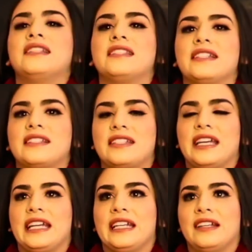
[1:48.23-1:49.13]

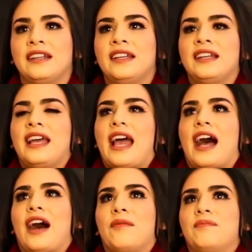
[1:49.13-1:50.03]
16,
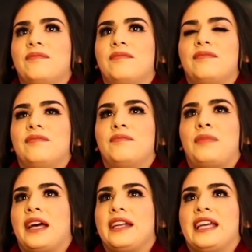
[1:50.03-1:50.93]
um,
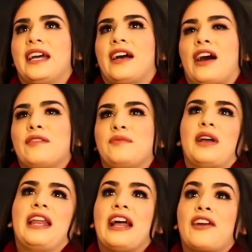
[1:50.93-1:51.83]
but yeah, I
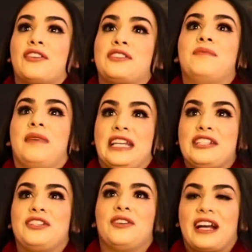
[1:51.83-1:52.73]
and I got to
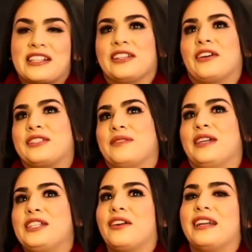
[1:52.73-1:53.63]
meet you. I actually got to
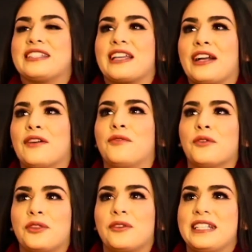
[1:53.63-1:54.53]
meet you, and it's like a
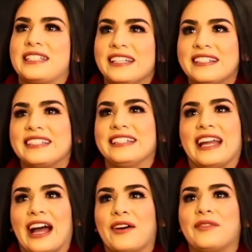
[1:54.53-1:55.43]
full 360
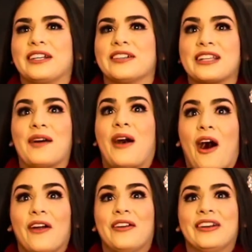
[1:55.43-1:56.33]
now did, because did I'm
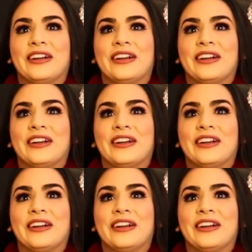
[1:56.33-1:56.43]
on. Me,